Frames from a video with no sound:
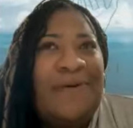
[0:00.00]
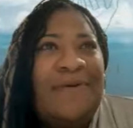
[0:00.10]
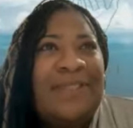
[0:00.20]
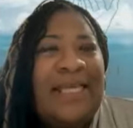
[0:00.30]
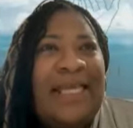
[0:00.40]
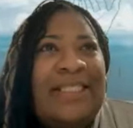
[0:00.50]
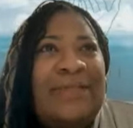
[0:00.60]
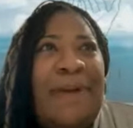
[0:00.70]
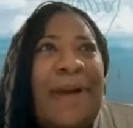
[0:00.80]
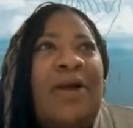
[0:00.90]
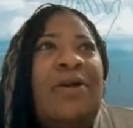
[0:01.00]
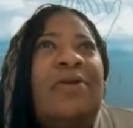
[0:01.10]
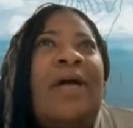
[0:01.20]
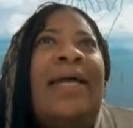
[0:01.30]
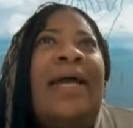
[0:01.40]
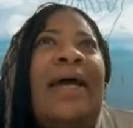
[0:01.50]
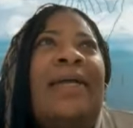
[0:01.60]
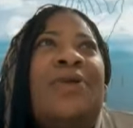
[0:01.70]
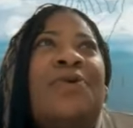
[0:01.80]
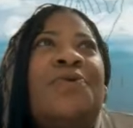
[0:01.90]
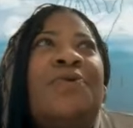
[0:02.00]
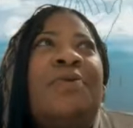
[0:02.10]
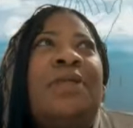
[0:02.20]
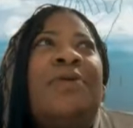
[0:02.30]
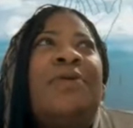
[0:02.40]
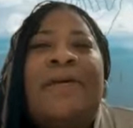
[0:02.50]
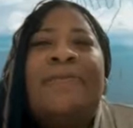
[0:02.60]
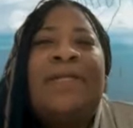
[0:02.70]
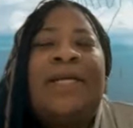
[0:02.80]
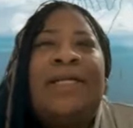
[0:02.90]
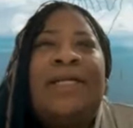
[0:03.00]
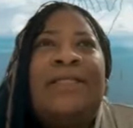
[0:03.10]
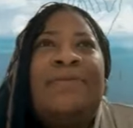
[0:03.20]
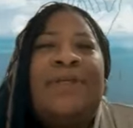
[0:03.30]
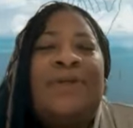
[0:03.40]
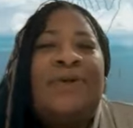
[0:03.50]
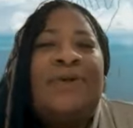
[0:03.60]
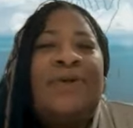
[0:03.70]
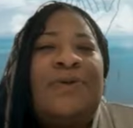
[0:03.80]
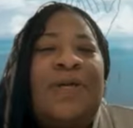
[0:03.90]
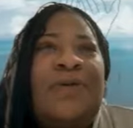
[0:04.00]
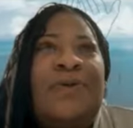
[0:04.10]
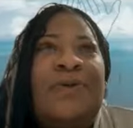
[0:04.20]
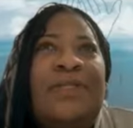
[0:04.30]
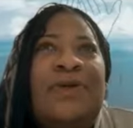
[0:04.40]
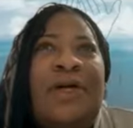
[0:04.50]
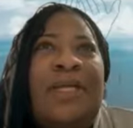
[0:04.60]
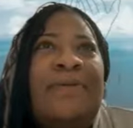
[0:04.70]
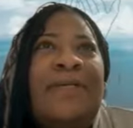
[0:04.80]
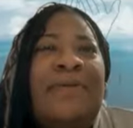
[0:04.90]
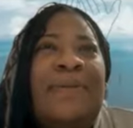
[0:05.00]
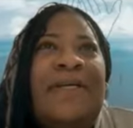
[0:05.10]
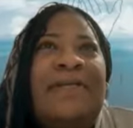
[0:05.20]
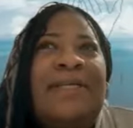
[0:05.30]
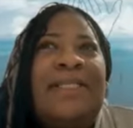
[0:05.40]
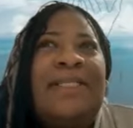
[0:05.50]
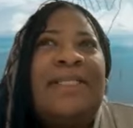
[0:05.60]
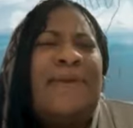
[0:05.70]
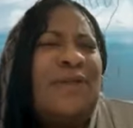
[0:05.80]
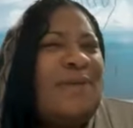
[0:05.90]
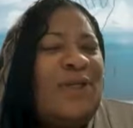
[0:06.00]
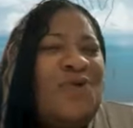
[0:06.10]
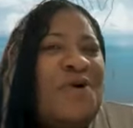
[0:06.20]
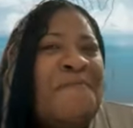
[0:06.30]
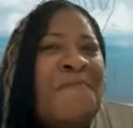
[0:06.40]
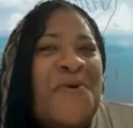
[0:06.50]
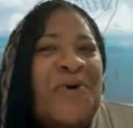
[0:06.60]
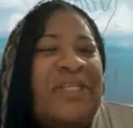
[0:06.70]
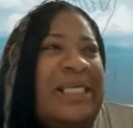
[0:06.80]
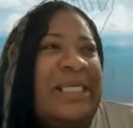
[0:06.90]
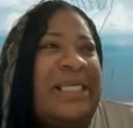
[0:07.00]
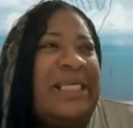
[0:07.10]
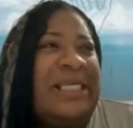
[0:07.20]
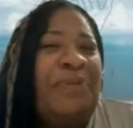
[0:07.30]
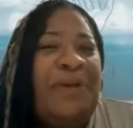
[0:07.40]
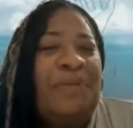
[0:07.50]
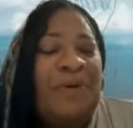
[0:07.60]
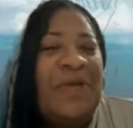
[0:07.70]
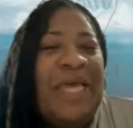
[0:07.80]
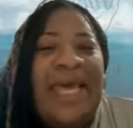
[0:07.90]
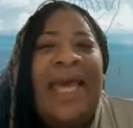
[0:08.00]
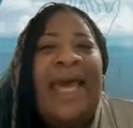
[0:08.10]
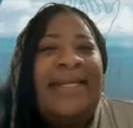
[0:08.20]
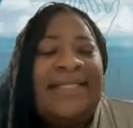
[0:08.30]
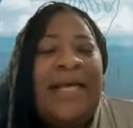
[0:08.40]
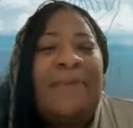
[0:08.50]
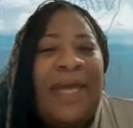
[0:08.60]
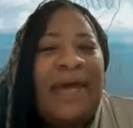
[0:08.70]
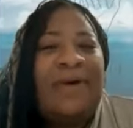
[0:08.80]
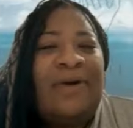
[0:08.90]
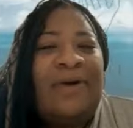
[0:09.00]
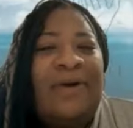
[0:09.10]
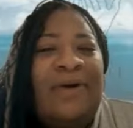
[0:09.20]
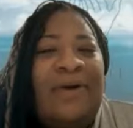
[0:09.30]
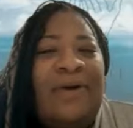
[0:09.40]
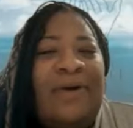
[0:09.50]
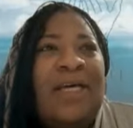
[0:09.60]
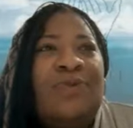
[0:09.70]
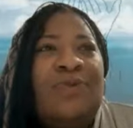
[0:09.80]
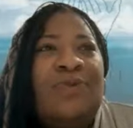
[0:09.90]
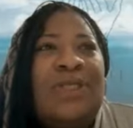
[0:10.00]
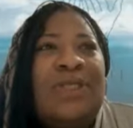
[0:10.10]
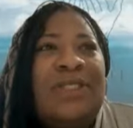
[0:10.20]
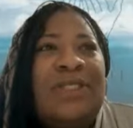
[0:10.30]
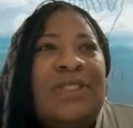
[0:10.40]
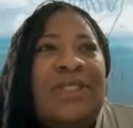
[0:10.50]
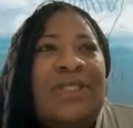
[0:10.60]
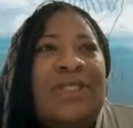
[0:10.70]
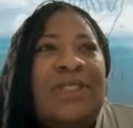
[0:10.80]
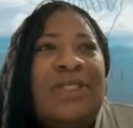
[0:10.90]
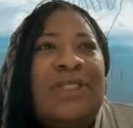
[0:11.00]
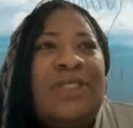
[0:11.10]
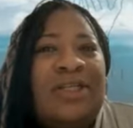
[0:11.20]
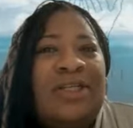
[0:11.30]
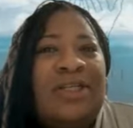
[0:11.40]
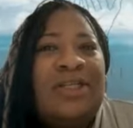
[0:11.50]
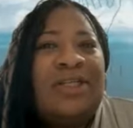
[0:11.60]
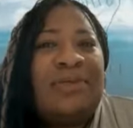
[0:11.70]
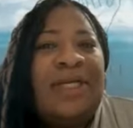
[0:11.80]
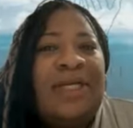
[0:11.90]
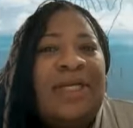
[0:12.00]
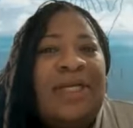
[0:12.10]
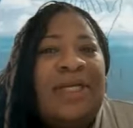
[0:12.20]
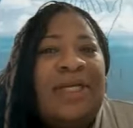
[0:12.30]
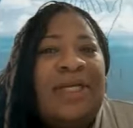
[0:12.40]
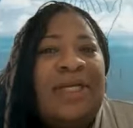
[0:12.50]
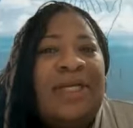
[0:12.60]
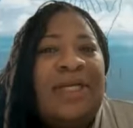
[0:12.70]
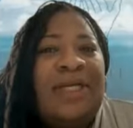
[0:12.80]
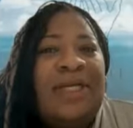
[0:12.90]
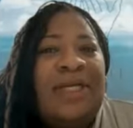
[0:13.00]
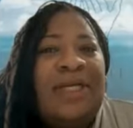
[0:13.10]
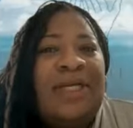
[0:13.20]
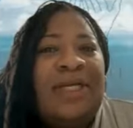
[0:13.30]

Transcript: it was inspired i i knew there was something i needed to be doing i knew i told i kept telling my husband i'm said i supposed to be doing more to help people in some kind of way because we started in bliss and um